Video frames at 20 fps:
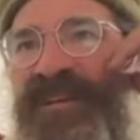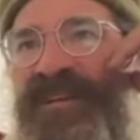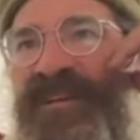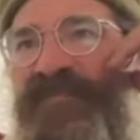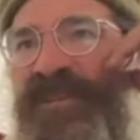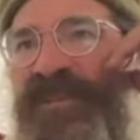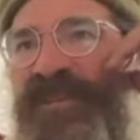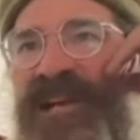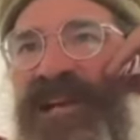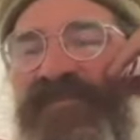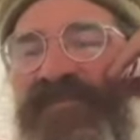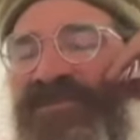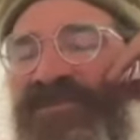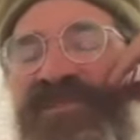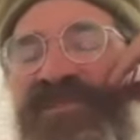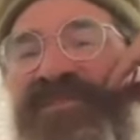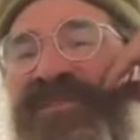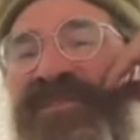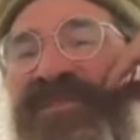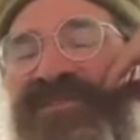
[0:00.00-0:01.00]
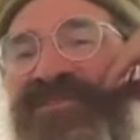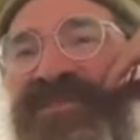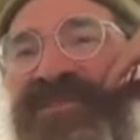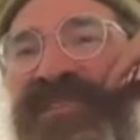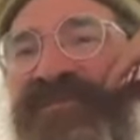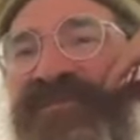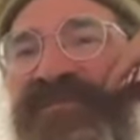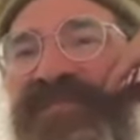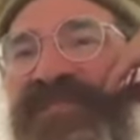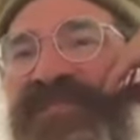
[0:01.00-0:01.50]
I mean, I was always
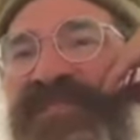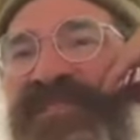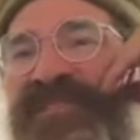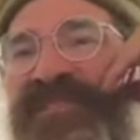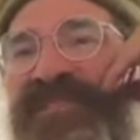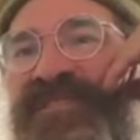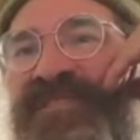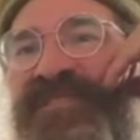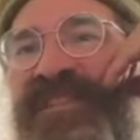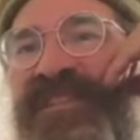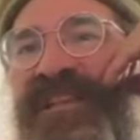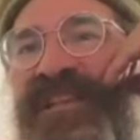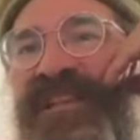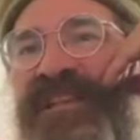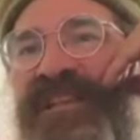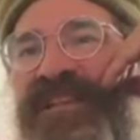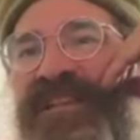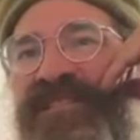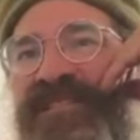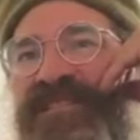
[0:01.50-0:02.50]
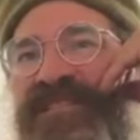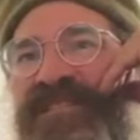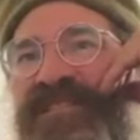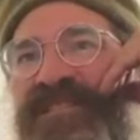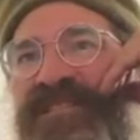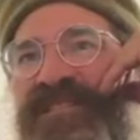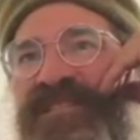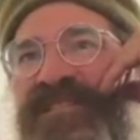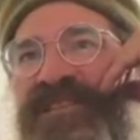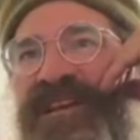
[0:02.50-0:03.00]
driven to, like,
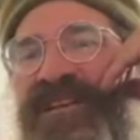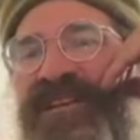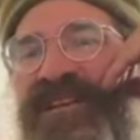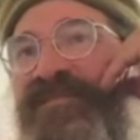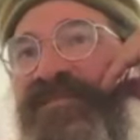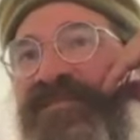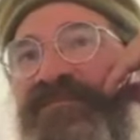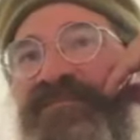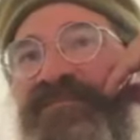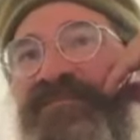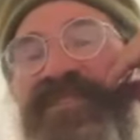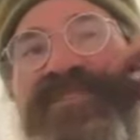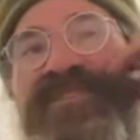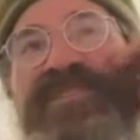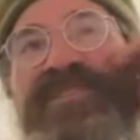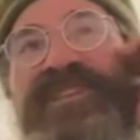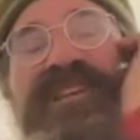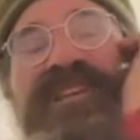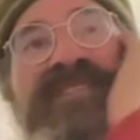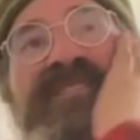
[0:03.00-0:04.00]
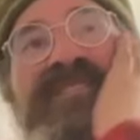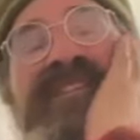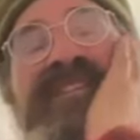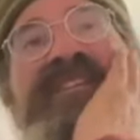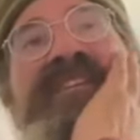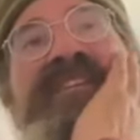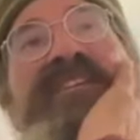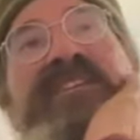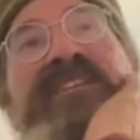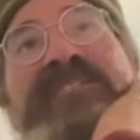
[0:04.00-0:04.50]
I heard music as a
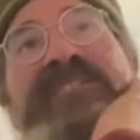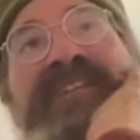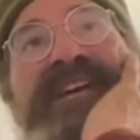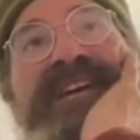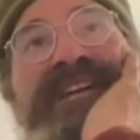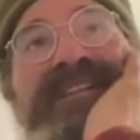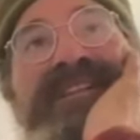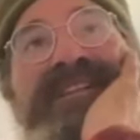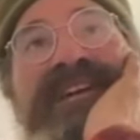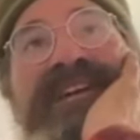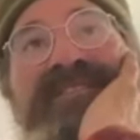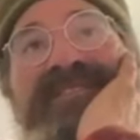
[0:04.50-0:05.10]
kid that